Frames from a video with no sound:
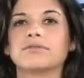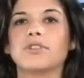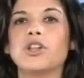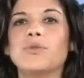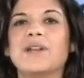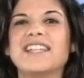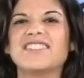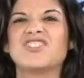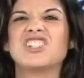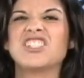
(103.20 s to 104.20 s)
only
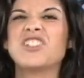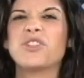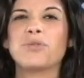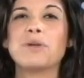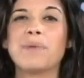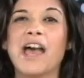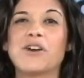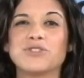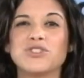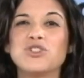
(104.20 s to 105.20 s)
weighs just under three
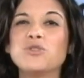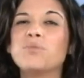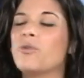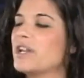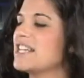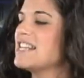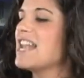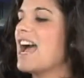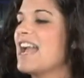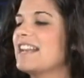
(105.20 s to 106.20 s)
pounds, two point
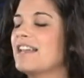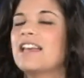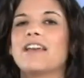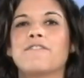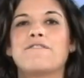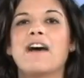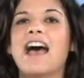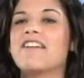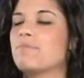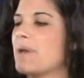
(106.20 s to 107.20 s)
nine
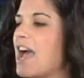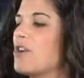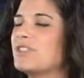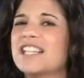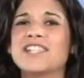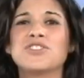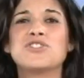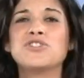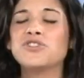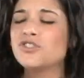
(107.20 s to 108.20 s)
five pounds. It is
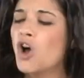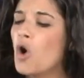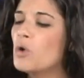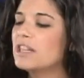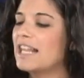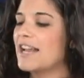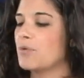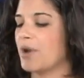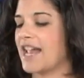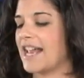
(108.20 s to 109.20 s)
so
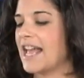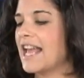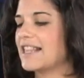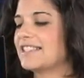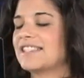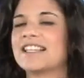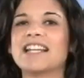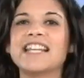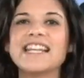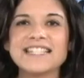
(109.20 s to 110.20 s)
lightweight. This is
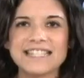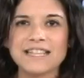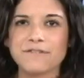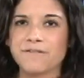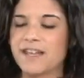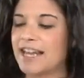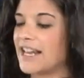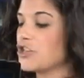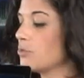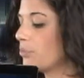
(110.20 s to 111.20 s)
going to easily fit
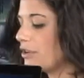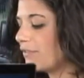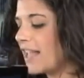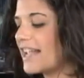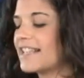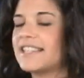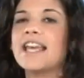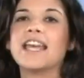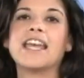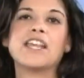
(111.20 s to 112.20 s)
in your briefcase,
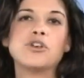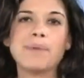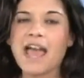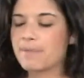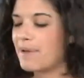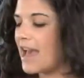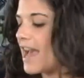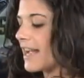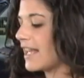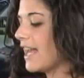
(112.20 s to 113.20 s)
in your
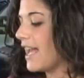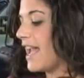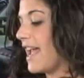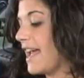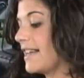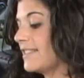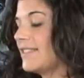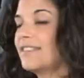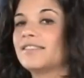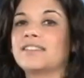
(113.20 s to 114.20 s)
backpack, and
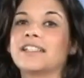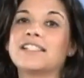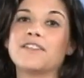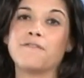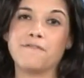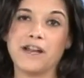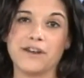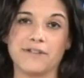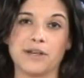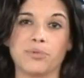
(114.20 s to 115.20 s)
it's very,
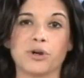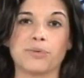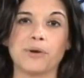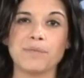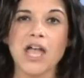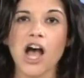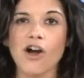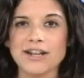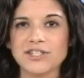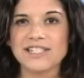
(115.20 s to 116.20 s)
very portable. All
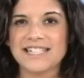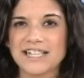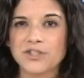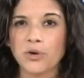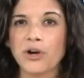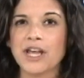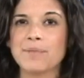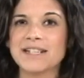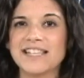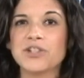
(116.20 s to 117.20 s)
right, so let's take a tour, and I'm
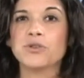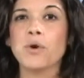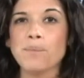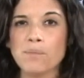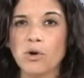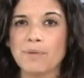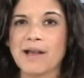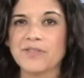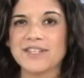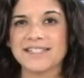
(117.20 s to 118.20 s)
going to tell you more
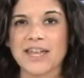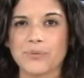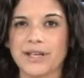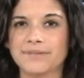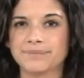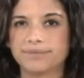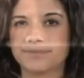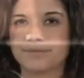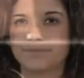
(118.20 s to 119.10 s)
about this Gateway. So